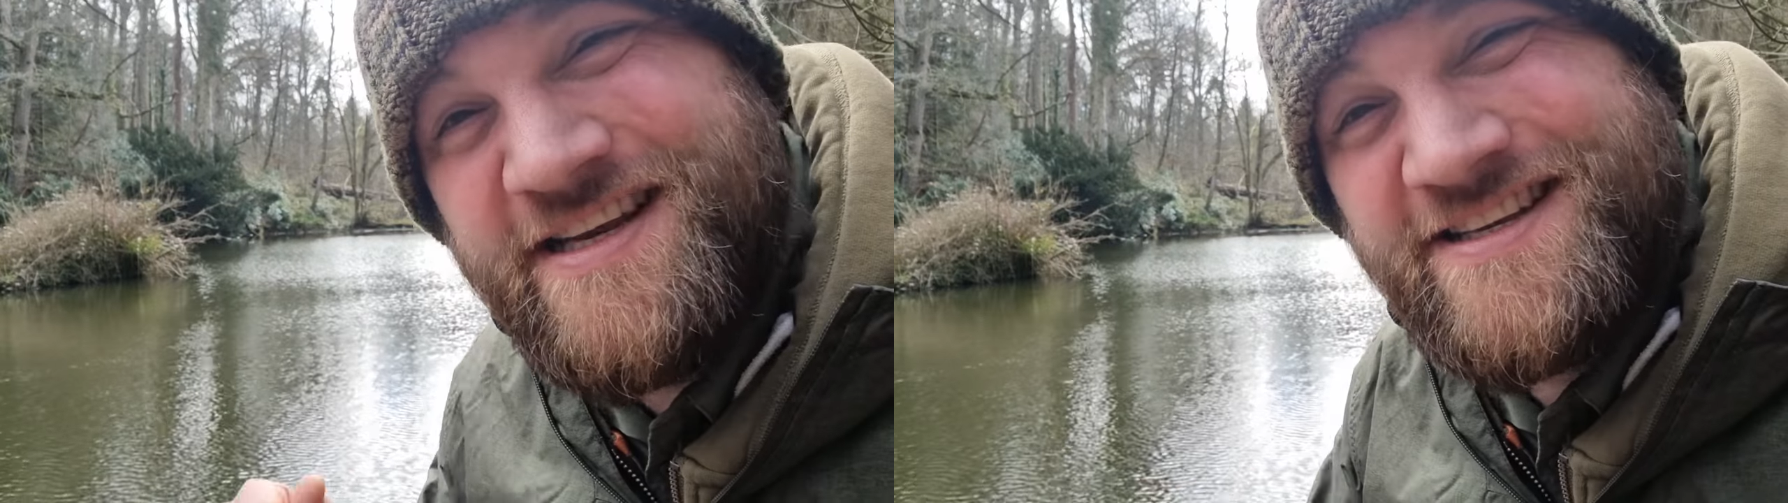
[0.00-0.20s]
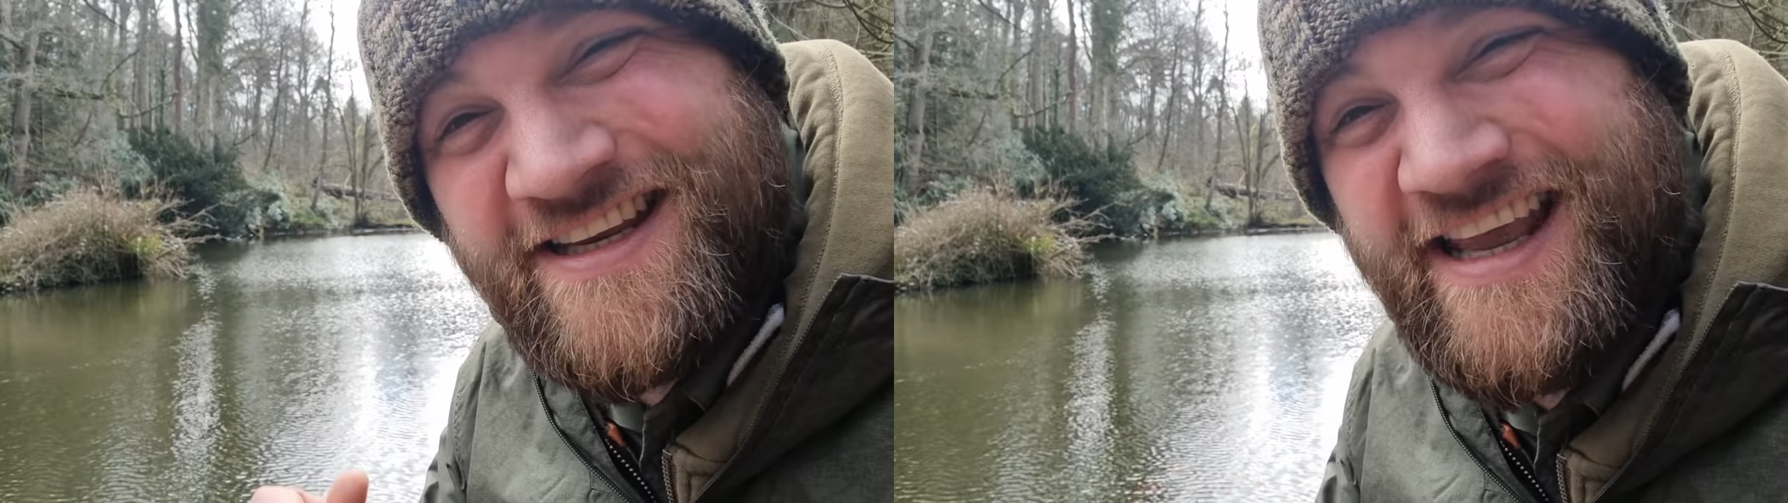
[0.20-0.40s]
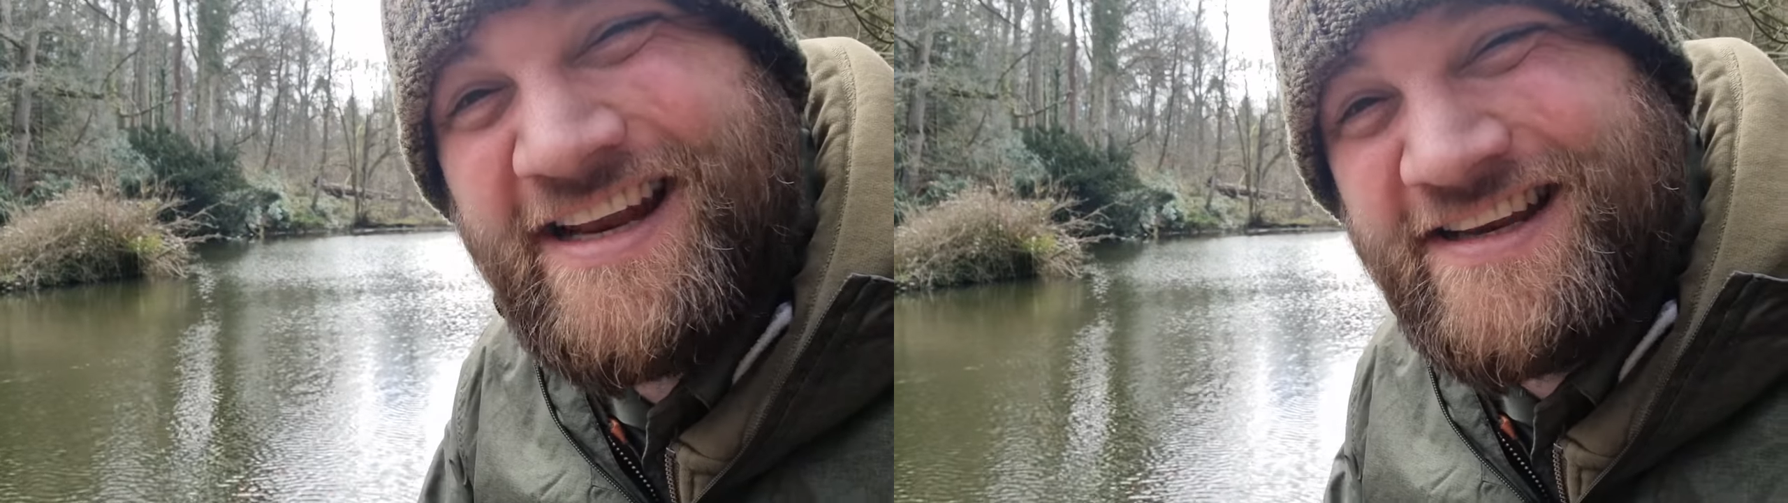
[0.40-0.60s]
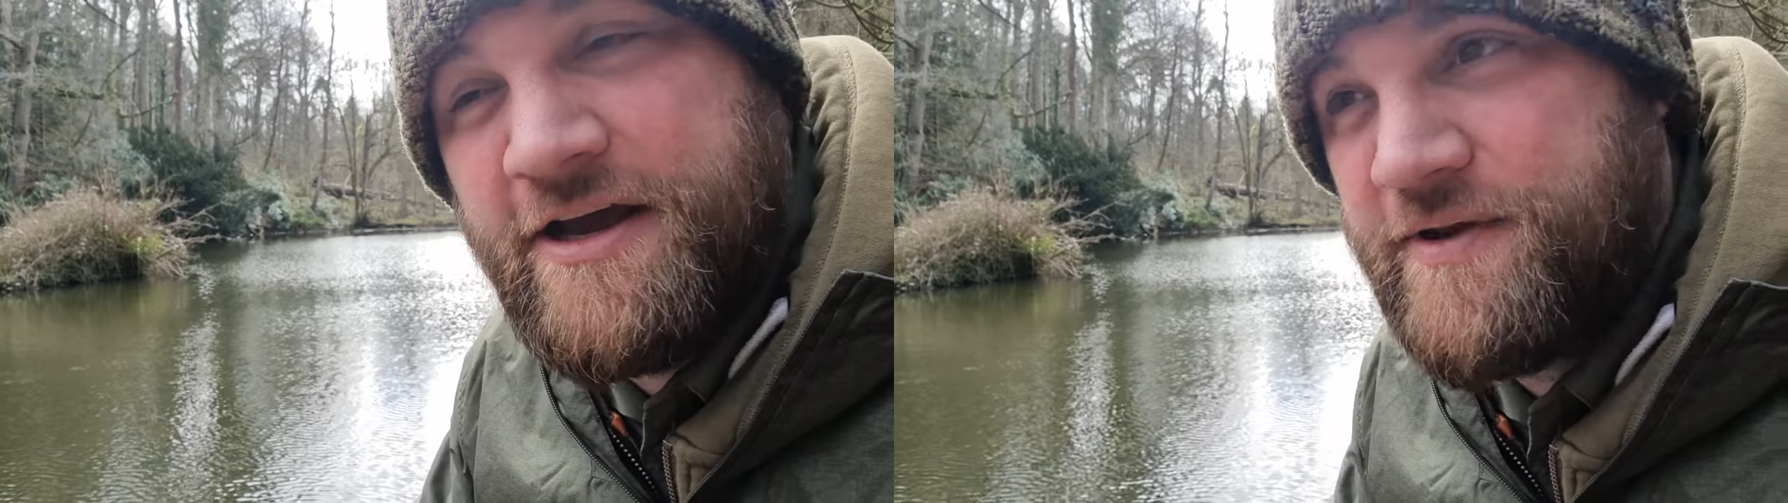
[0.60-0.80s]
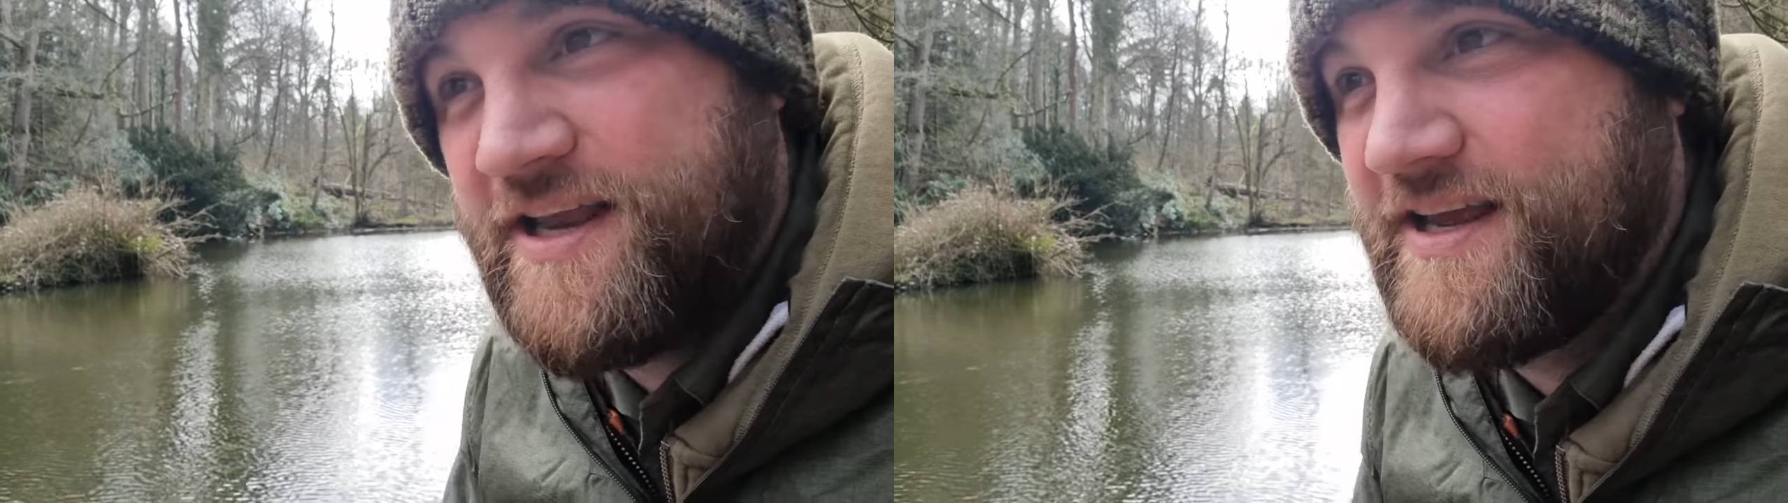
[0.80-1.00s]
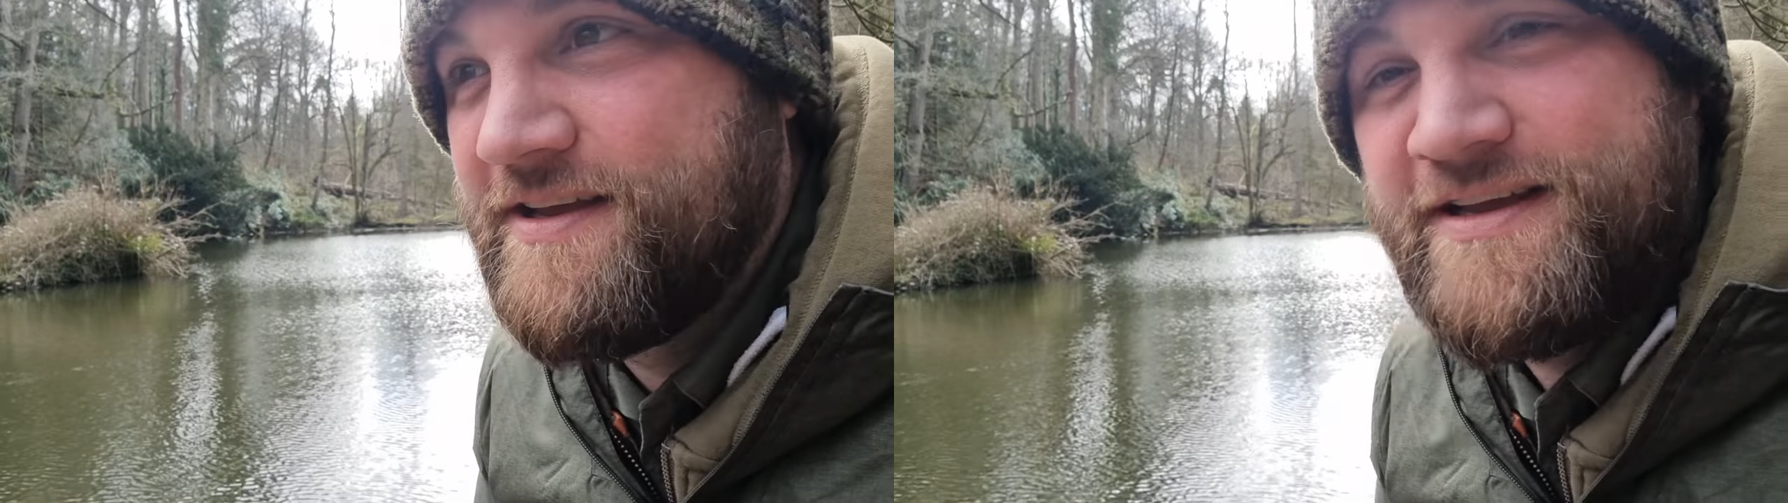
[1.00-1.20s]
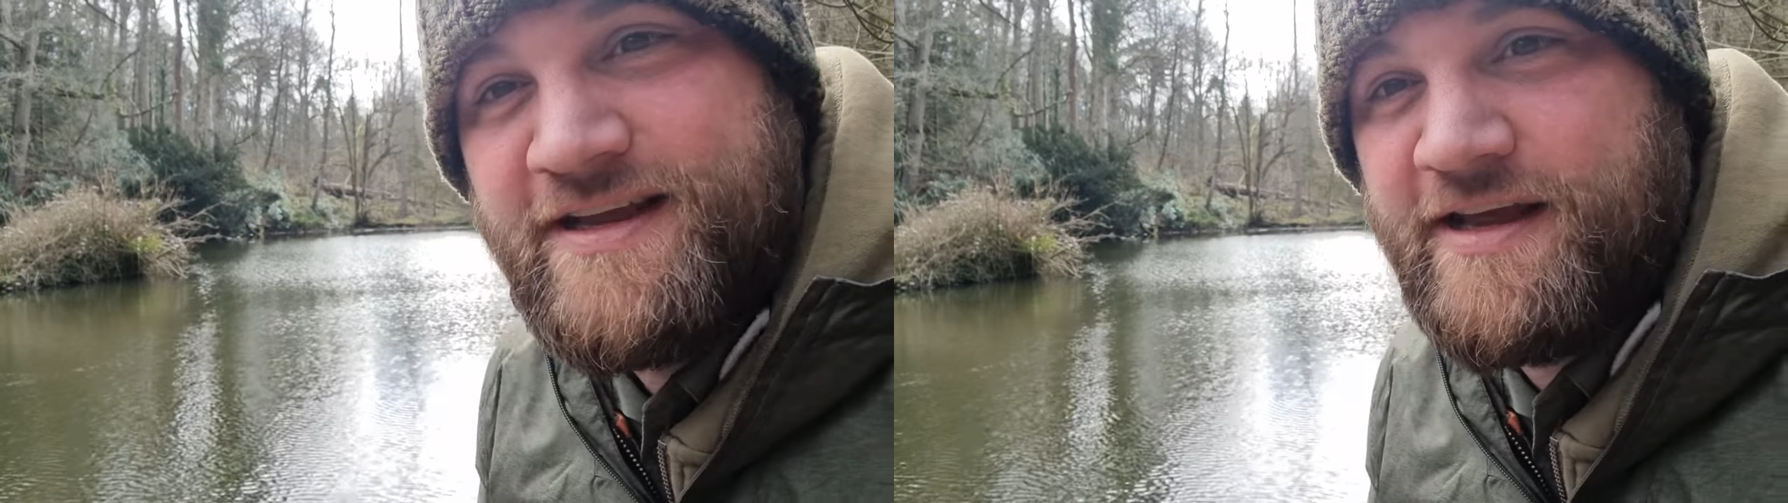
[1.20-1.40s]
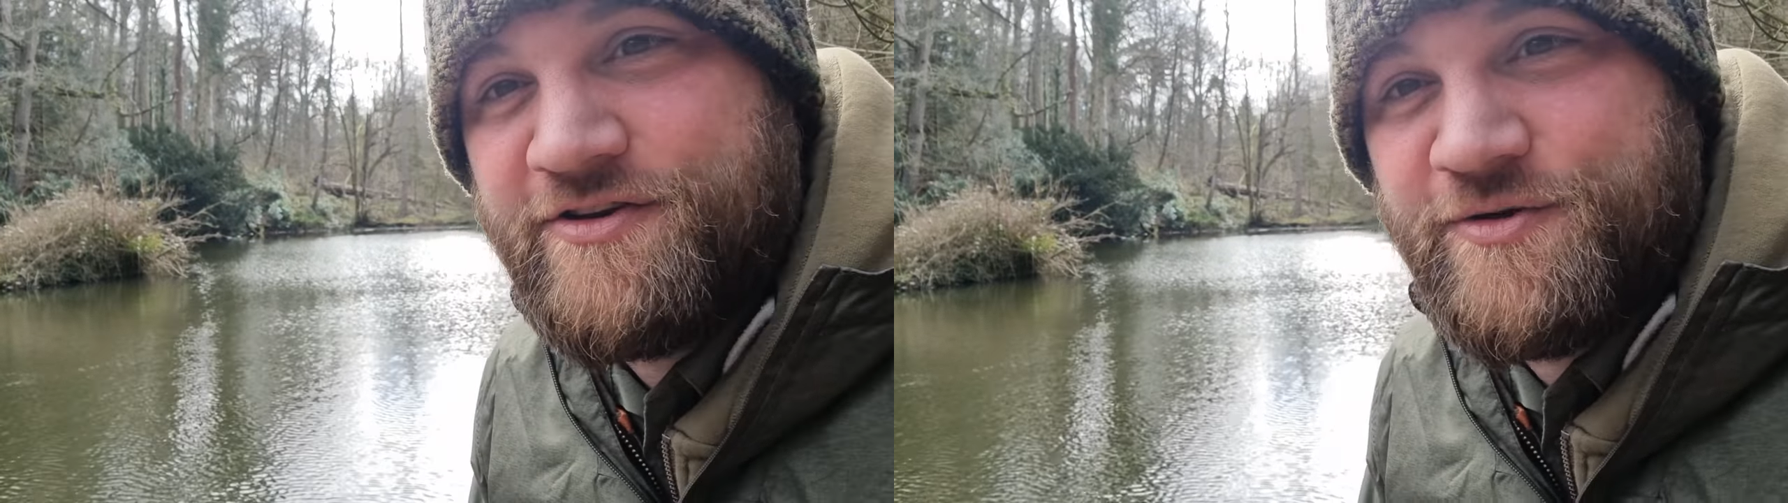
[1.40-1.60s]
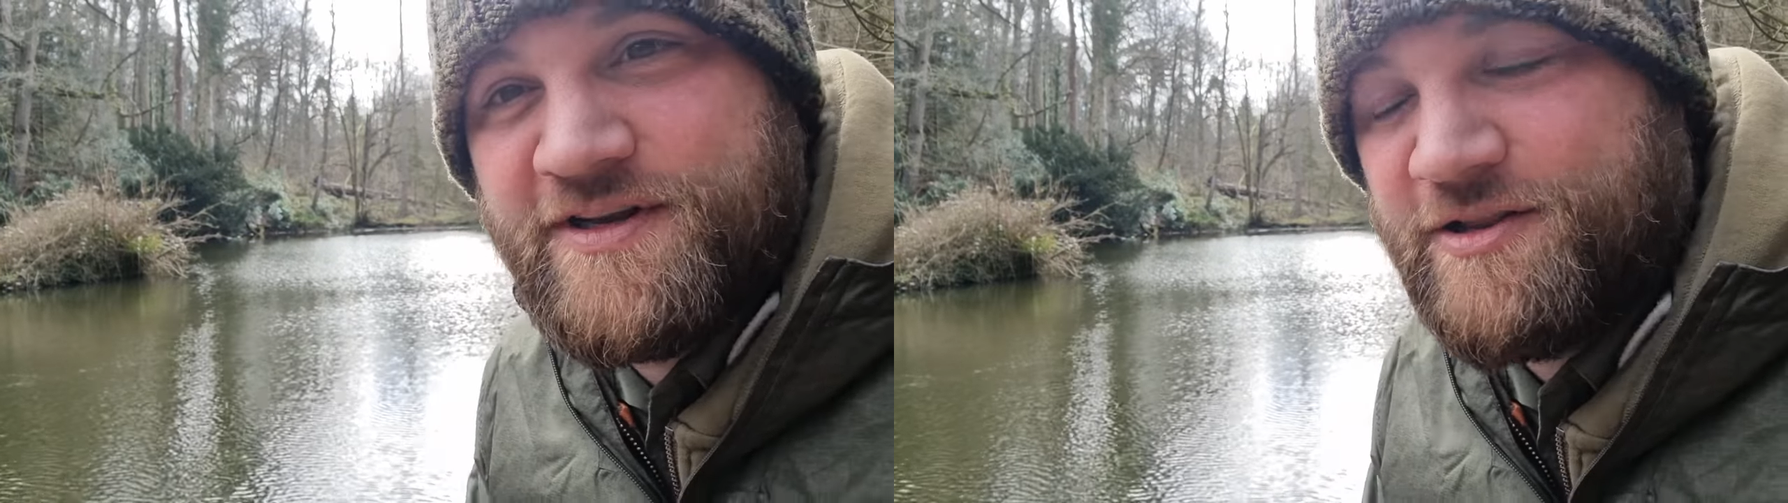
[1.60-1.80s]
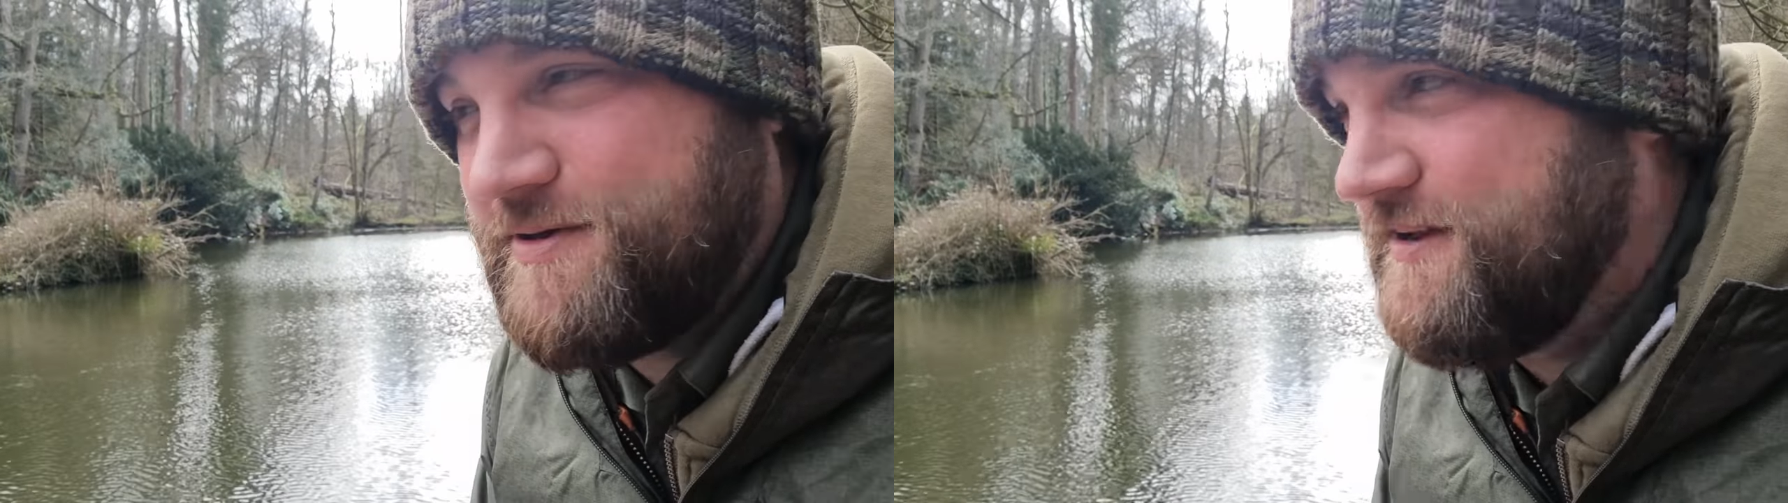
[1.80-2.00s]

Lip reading: need to get down here and do a little